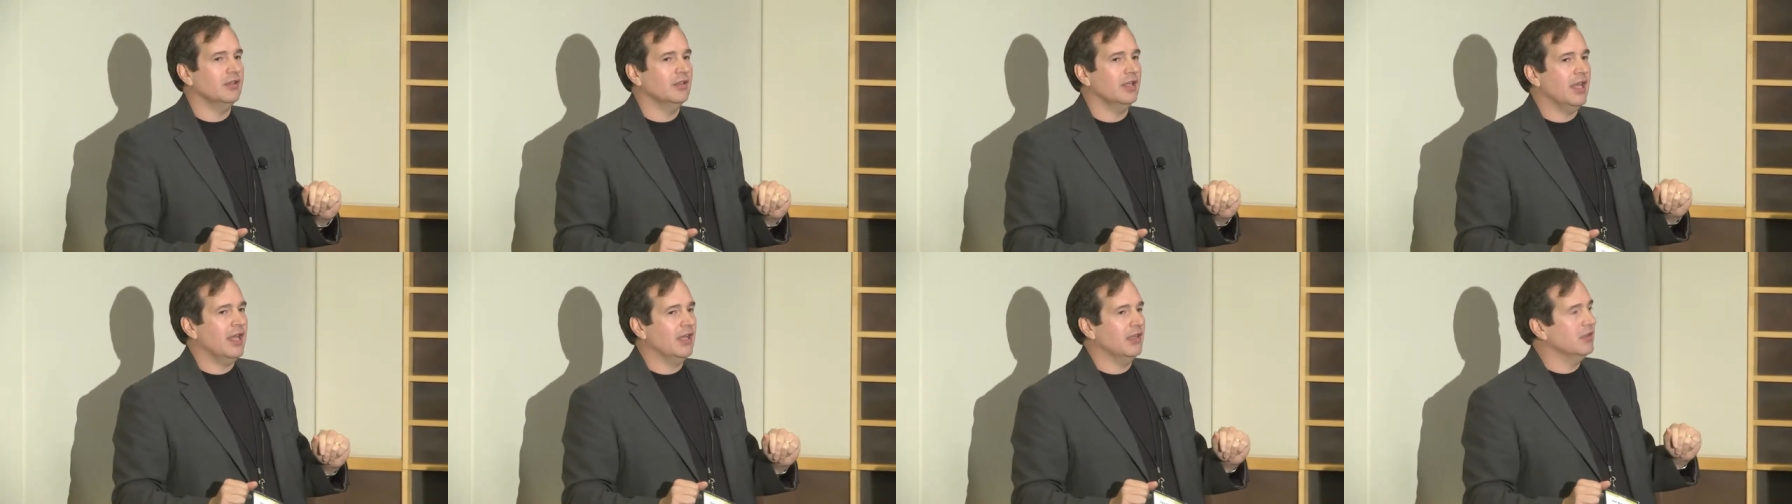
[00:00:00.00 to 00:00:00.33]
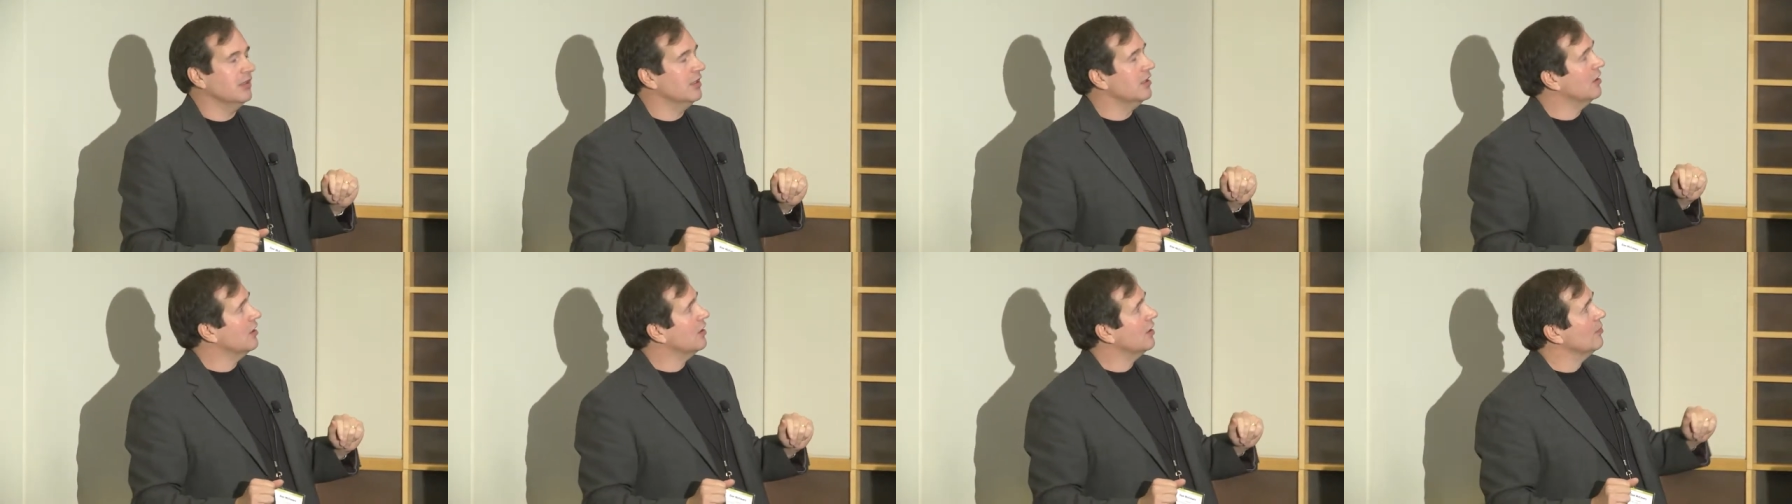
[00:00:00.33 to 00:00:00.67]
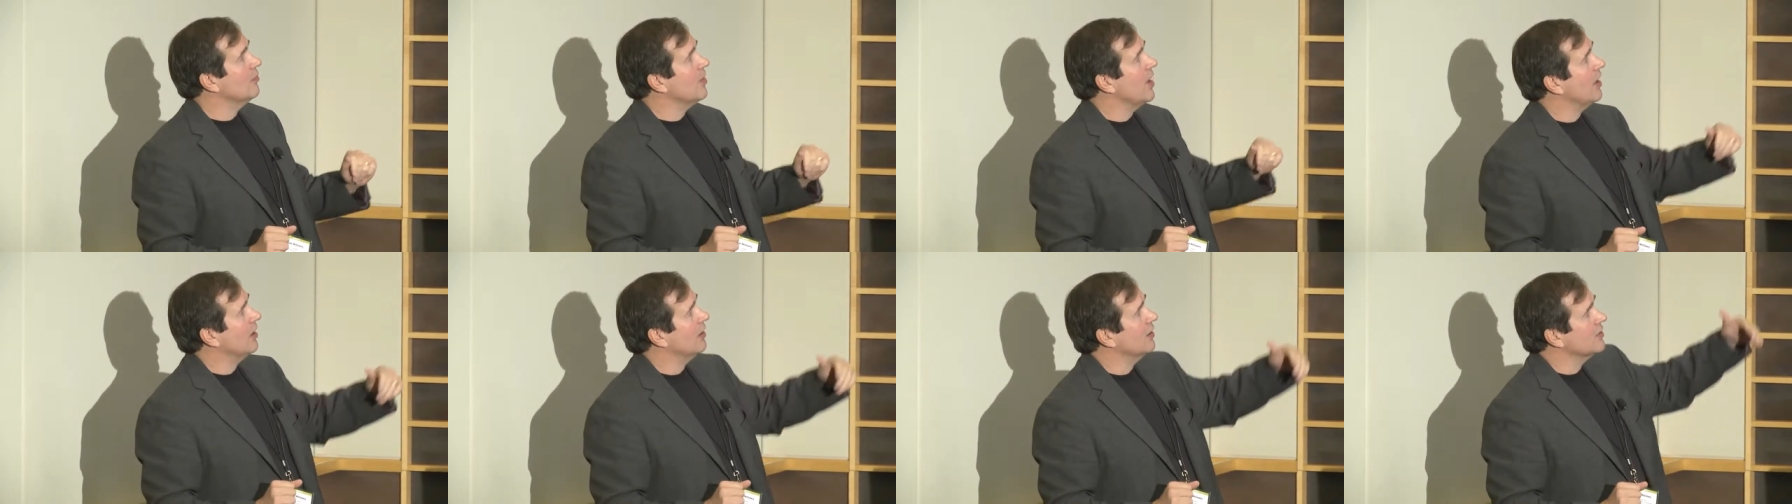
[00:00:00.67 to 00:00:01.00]
Analytical
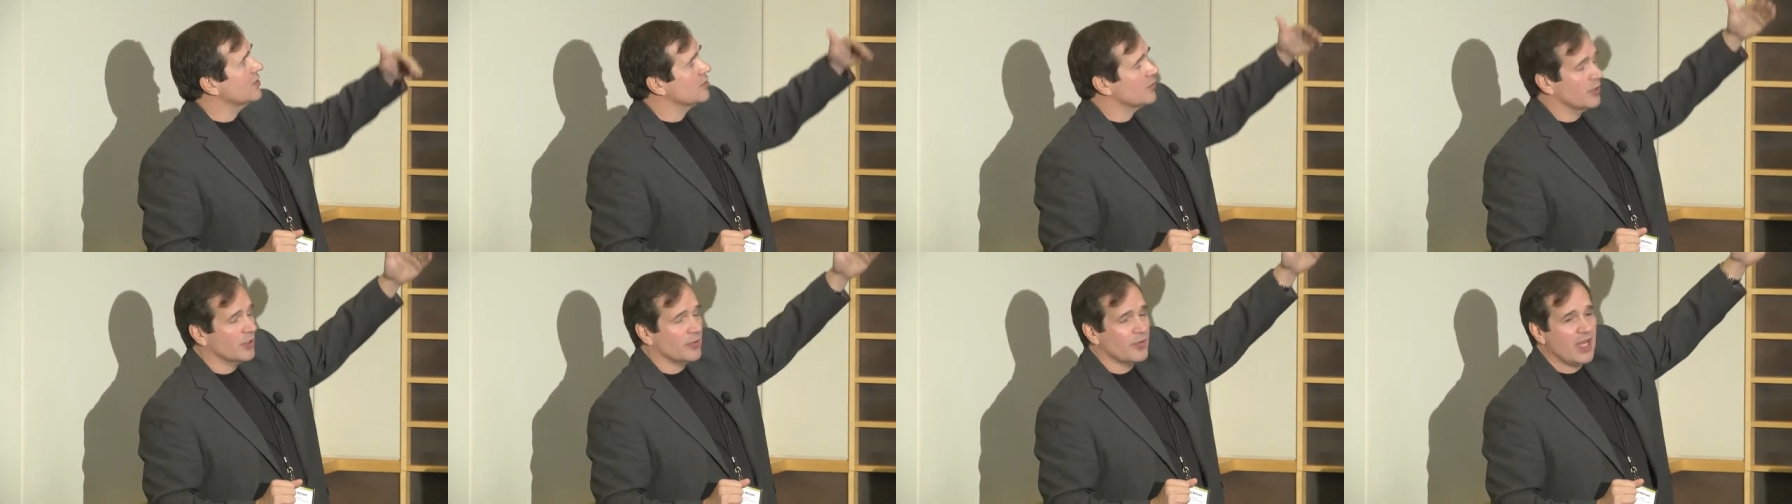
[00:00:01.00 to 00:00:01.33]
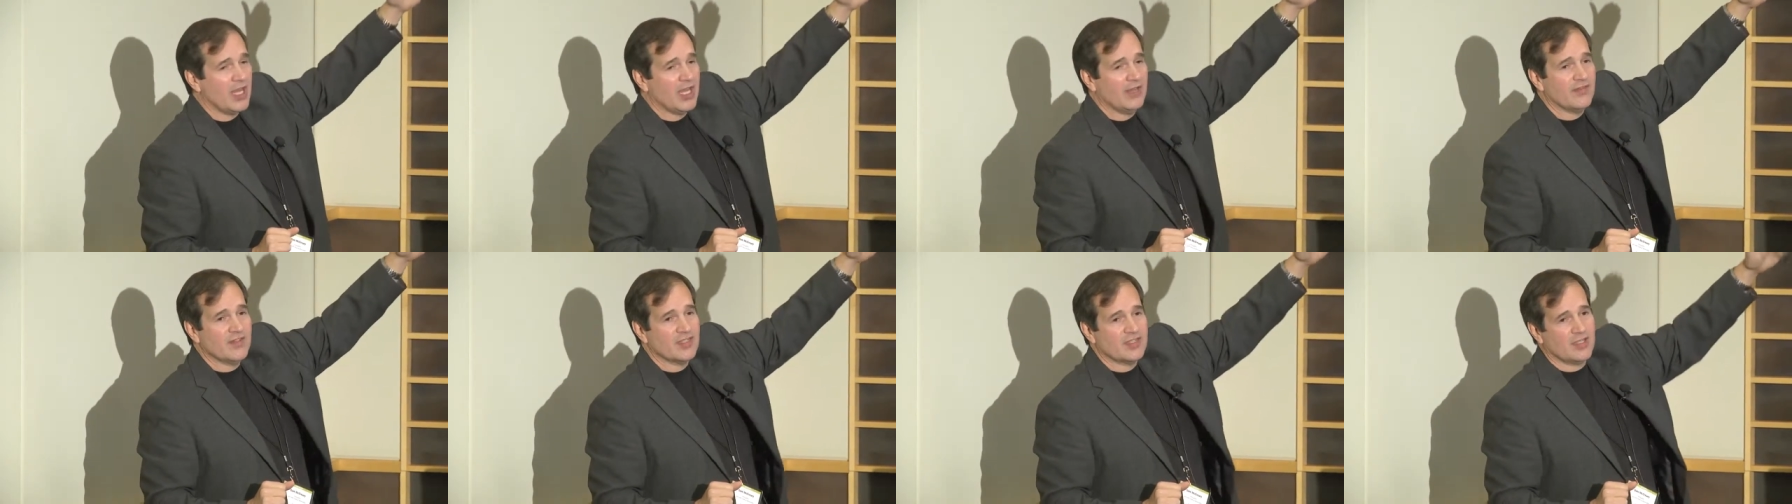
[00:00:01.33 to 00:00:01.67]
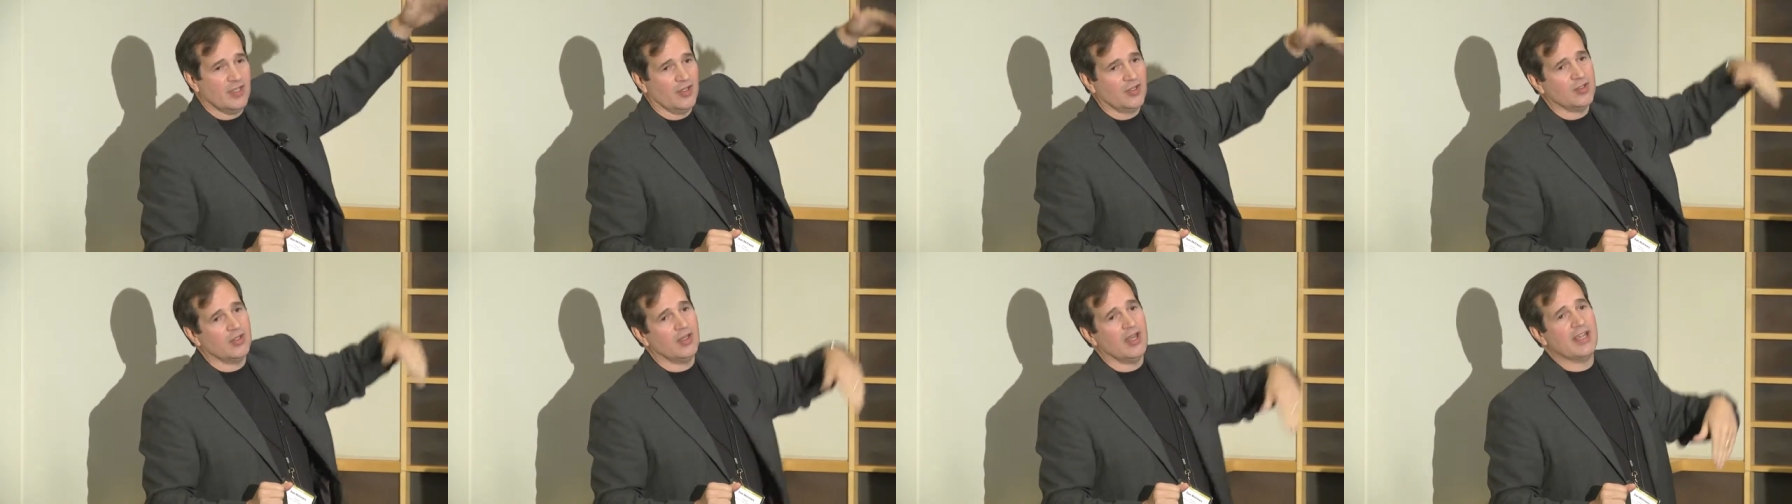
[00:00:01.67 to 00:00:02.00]
model is where we have a
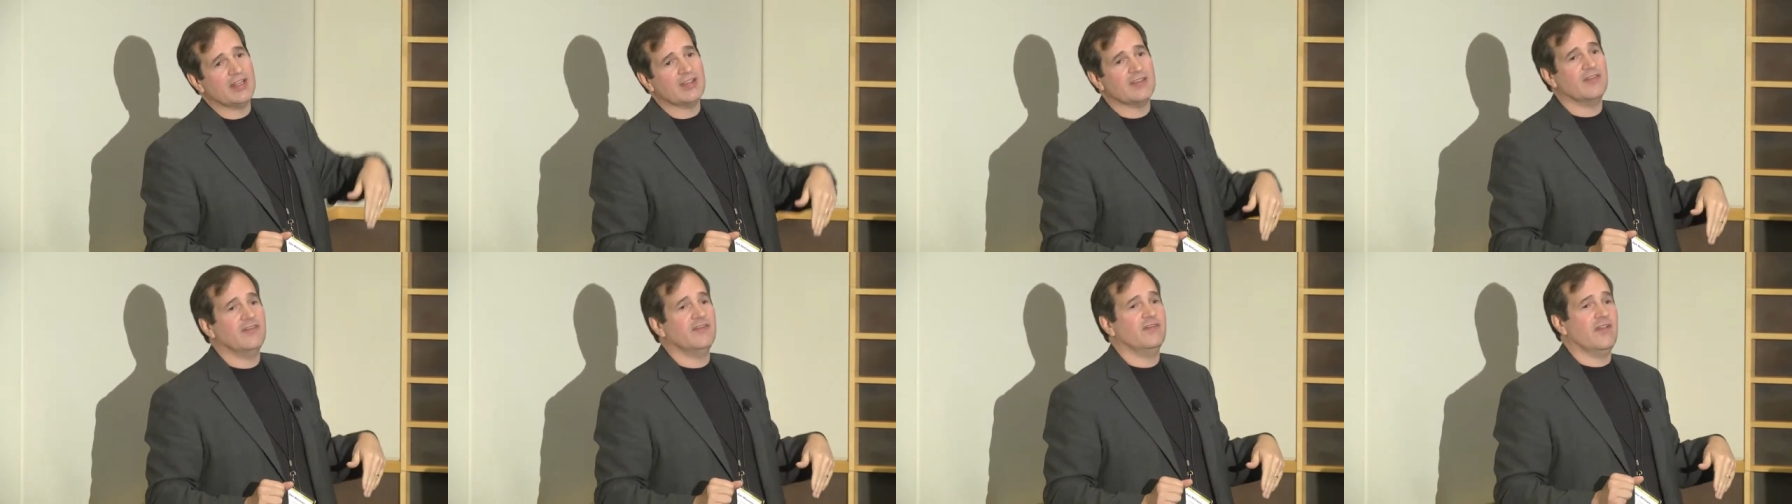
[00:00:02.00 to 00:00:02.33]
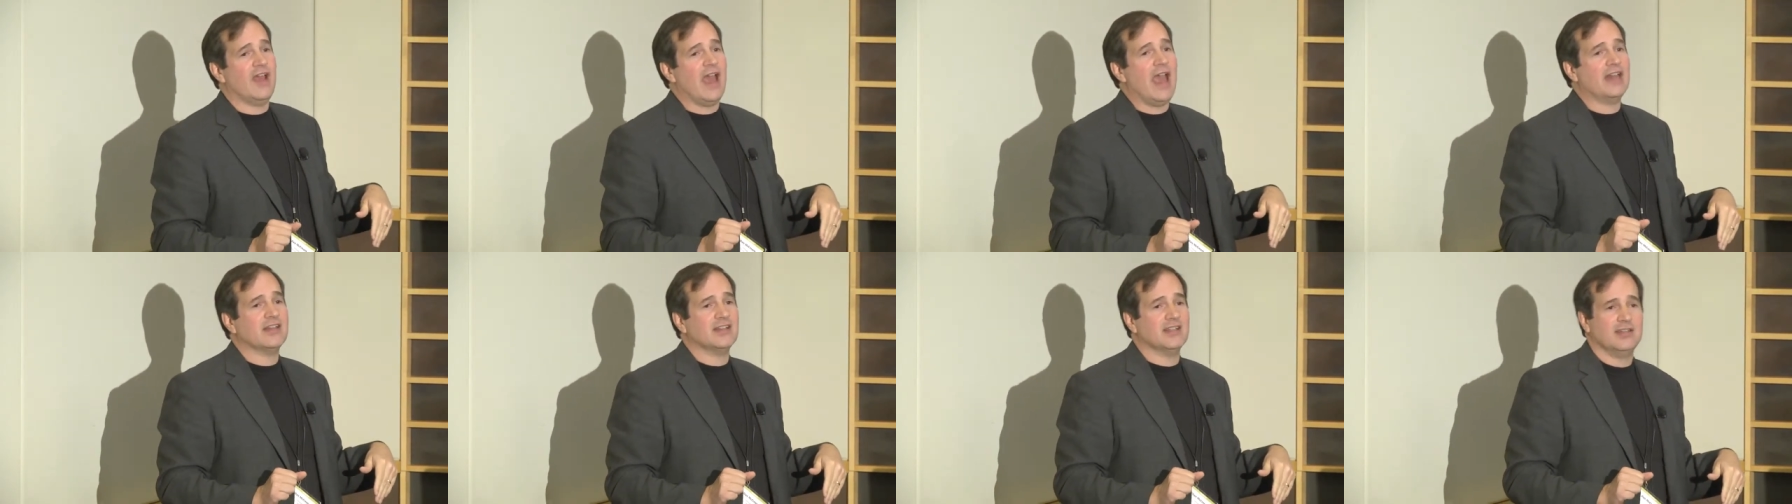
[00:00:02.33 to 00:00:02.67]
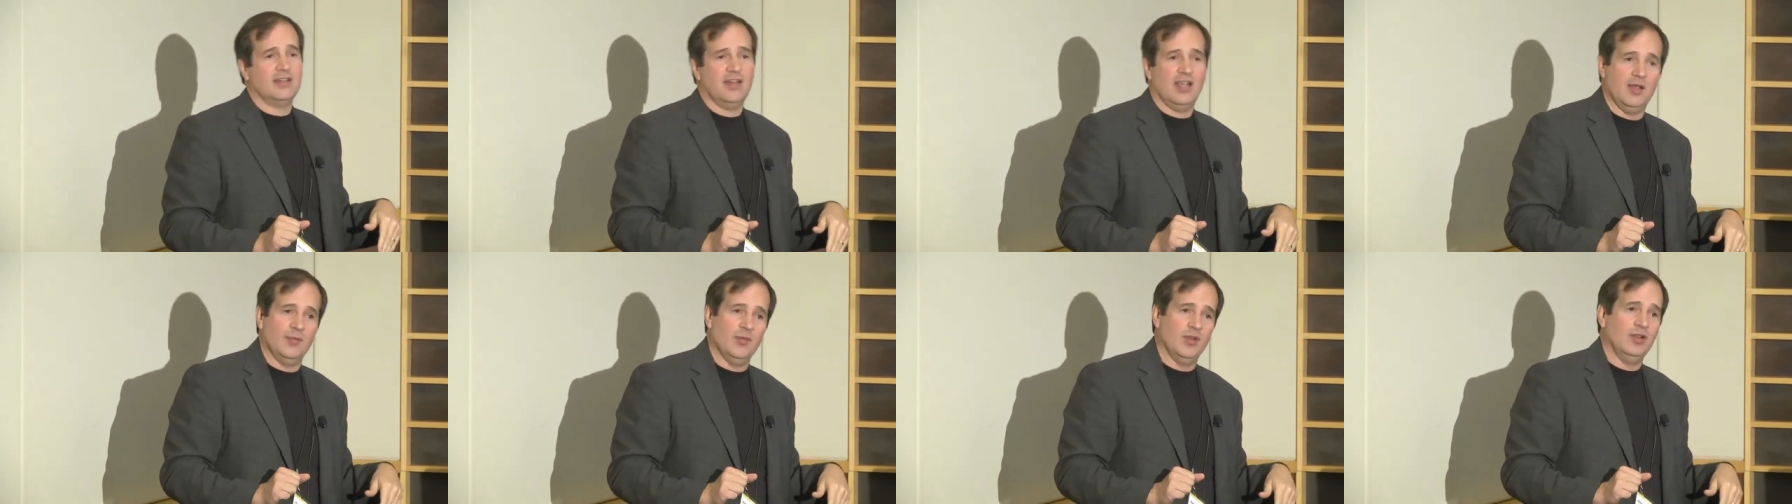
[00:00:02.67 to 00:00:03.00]
centralized fact
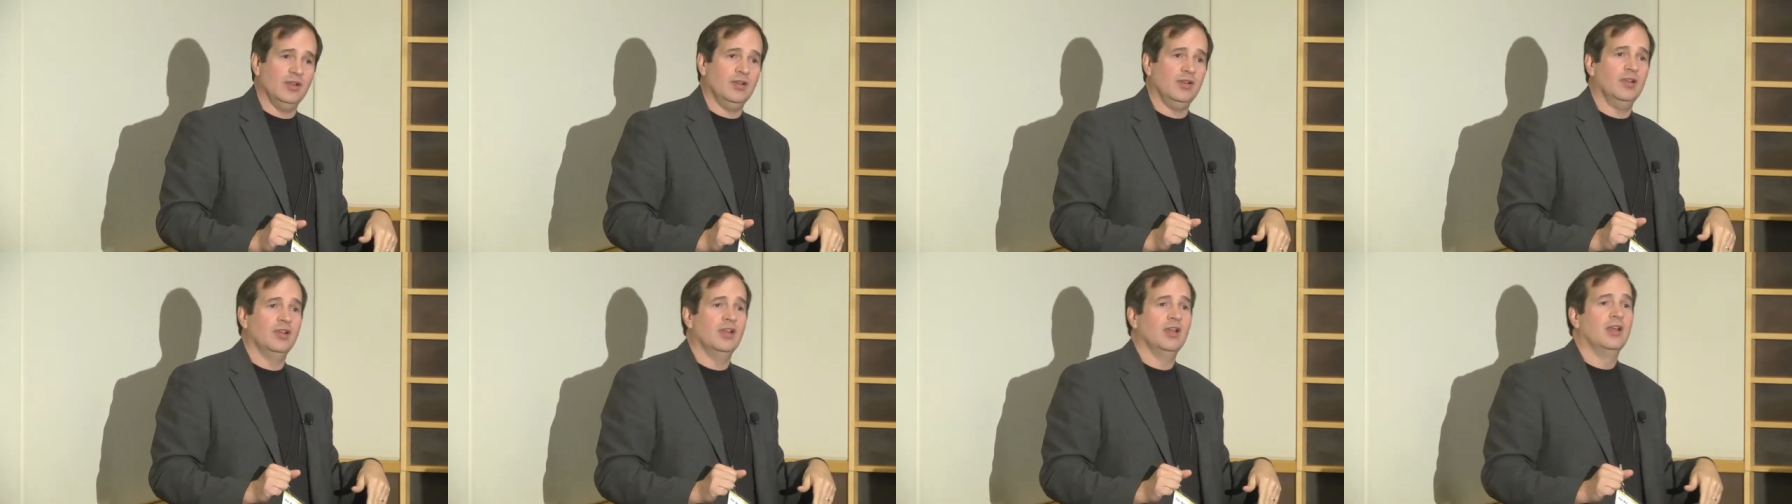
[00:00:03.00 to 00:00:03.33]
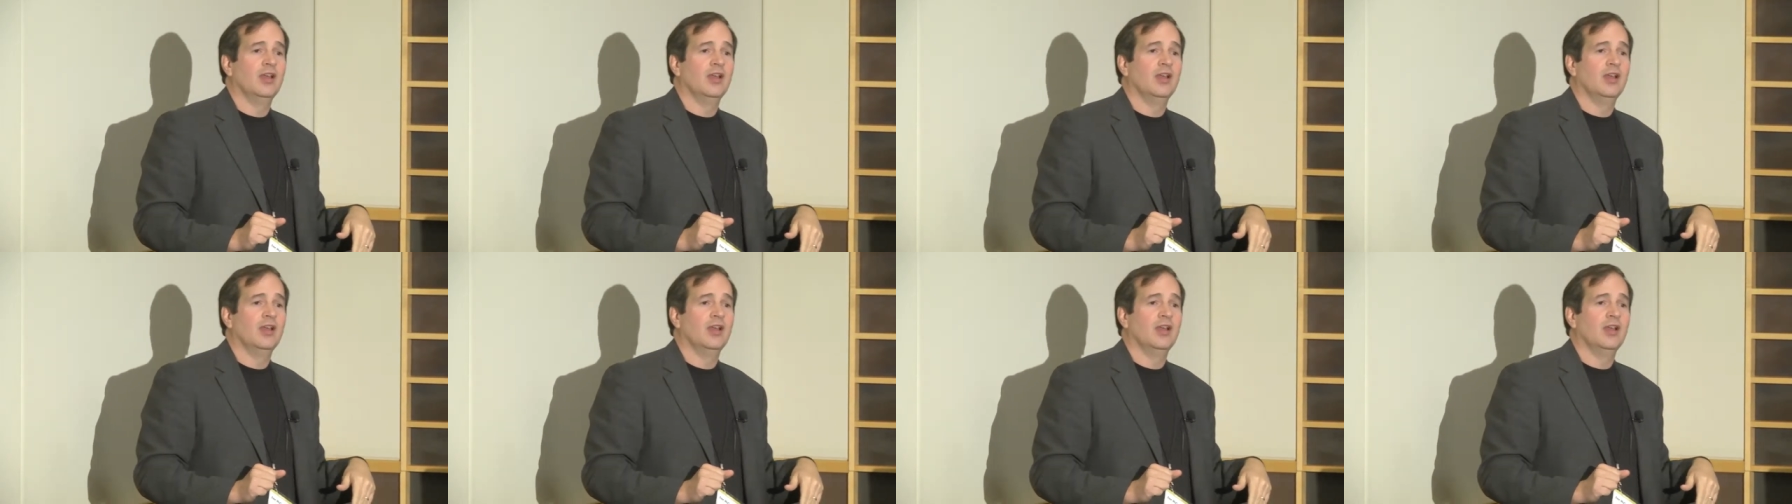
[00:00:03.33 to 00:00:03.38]
table.